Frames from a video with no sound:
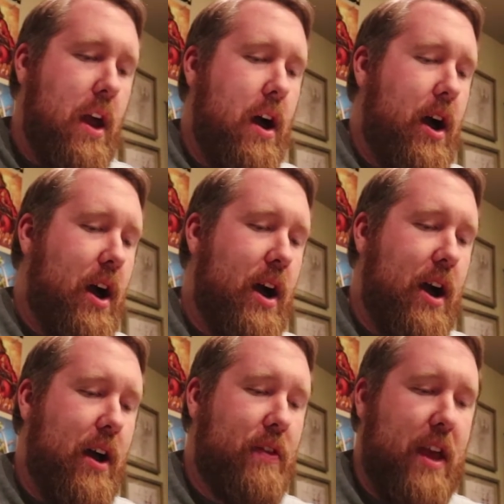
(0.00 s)

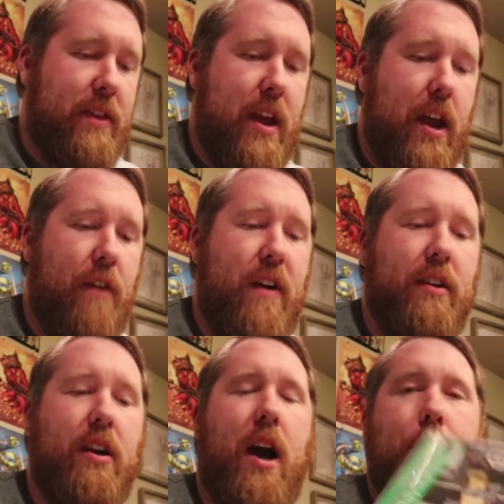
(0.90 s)
Then they
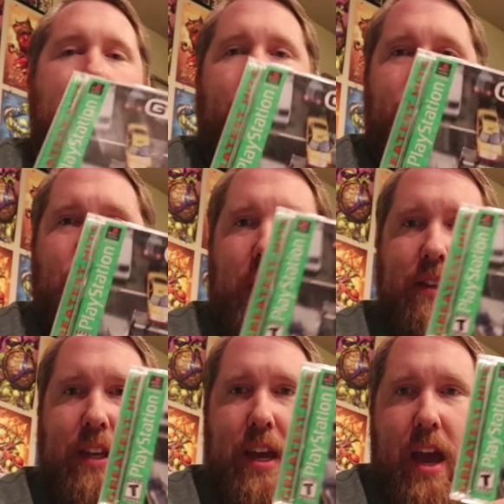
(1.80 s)
found a copy of
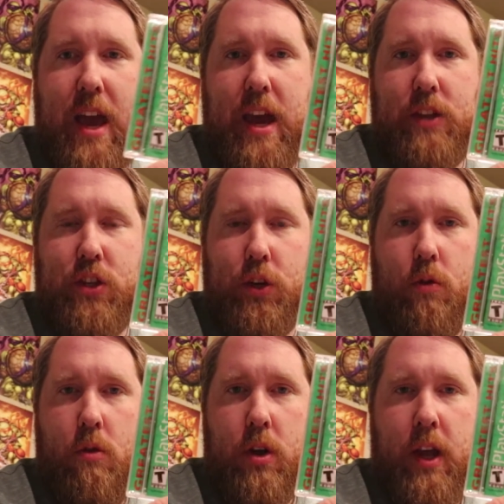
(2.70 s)
GTA
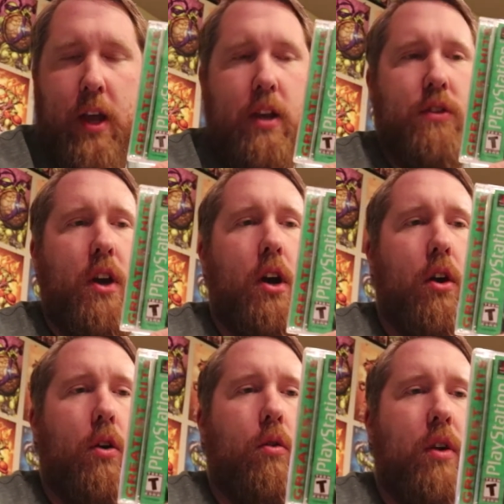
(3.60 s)
2.
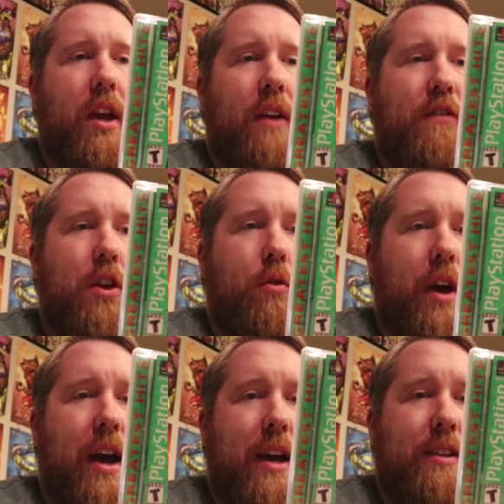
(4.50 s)
So if you
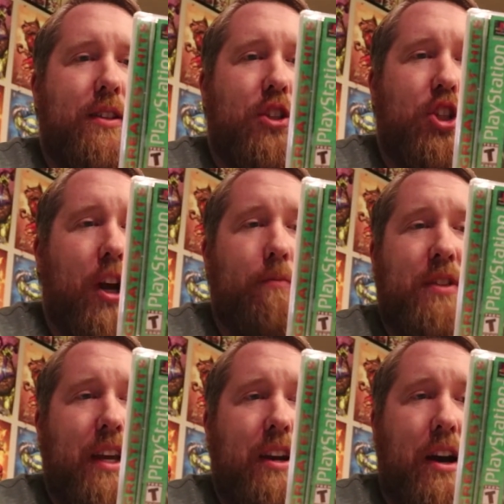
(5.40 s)
guys
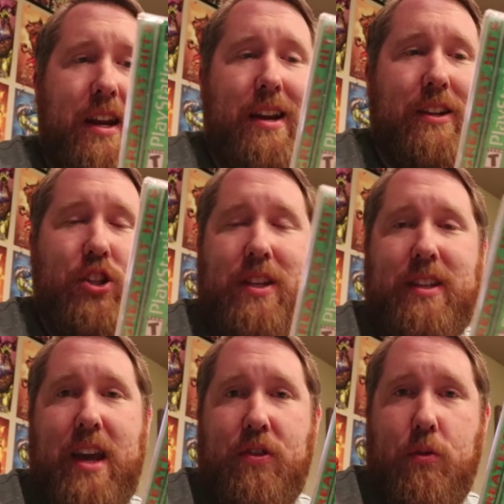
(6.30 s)
jumped in on it on
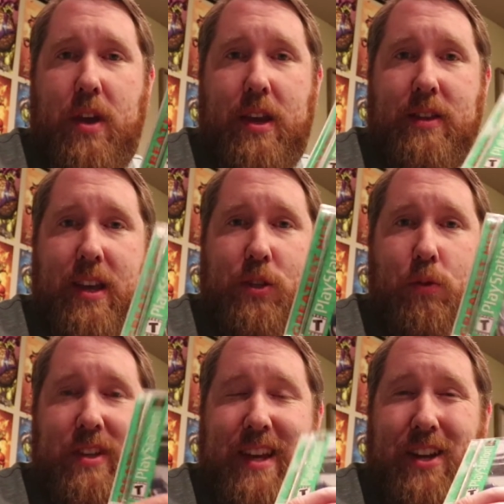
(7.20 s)
GTA 3, this
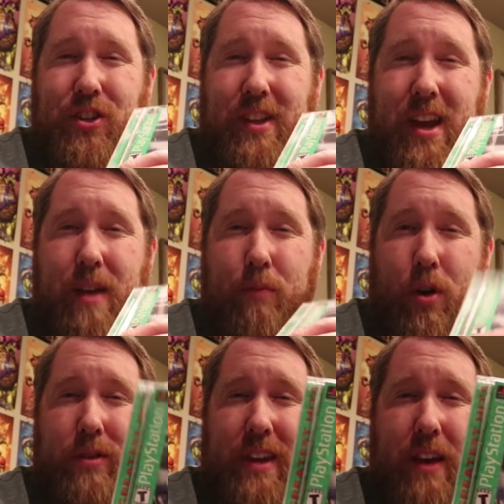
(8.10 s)
was actually a
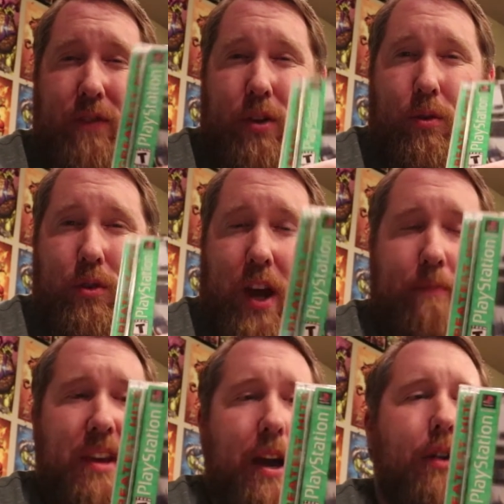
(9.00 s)
bird's eye view
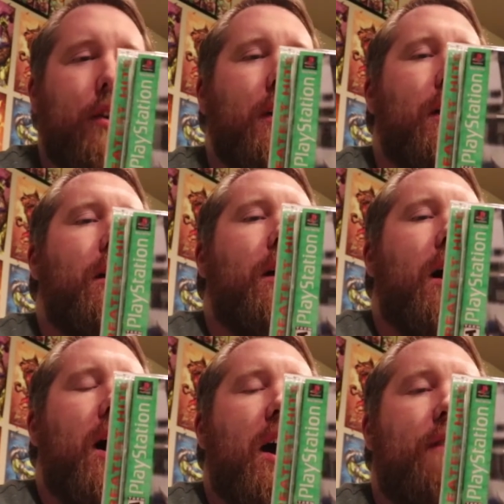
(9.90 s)
top-down
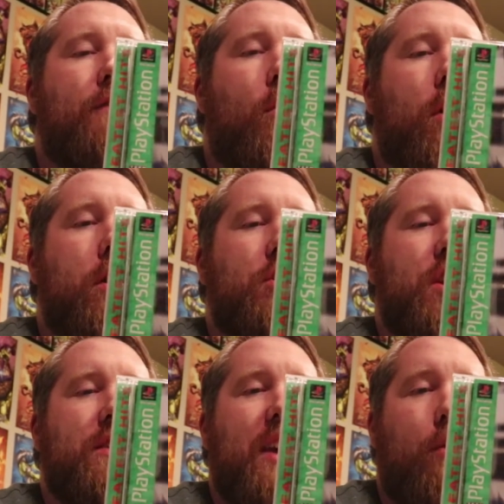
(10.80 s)
for
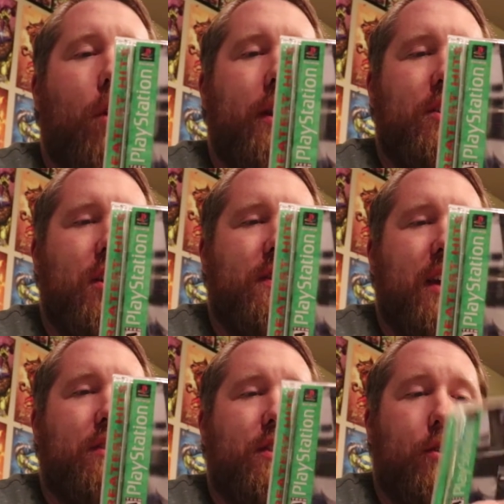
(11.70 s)
GTA 1 and
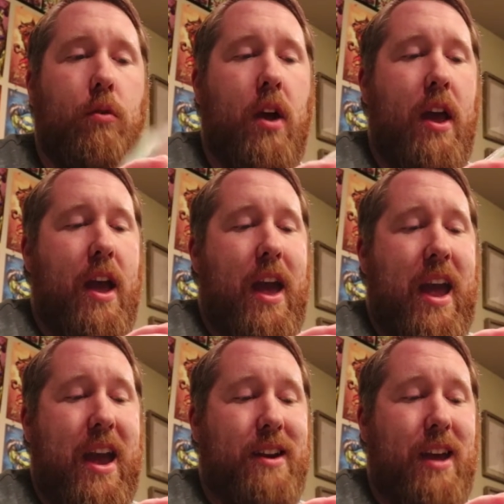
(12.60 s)
GTA 2,
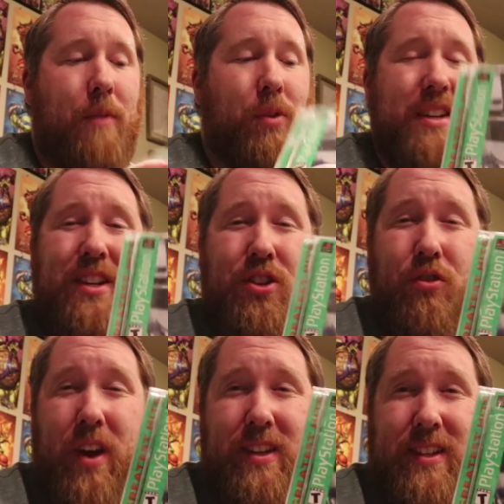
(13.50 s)
and a
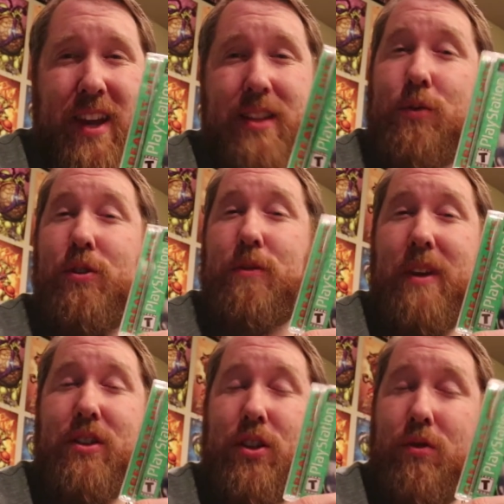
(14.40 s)
PlayStation Greatest Hits, which
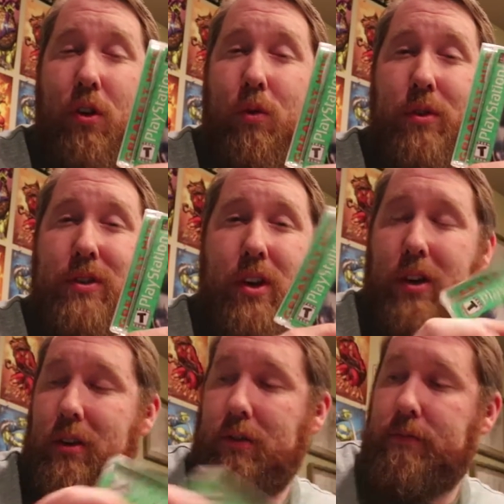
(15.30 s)
means you know it was good.